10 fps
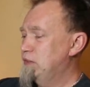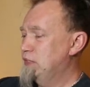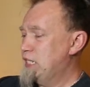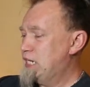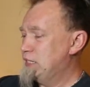
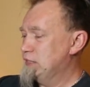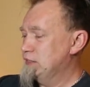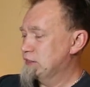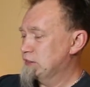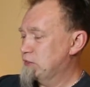That
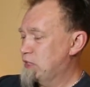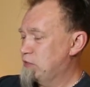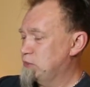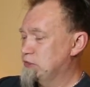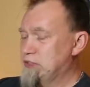is
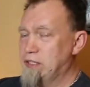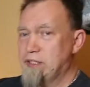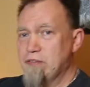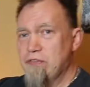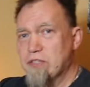incredible.
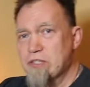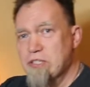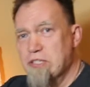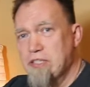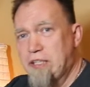So if you're
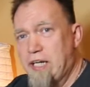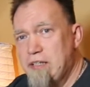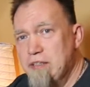stuck out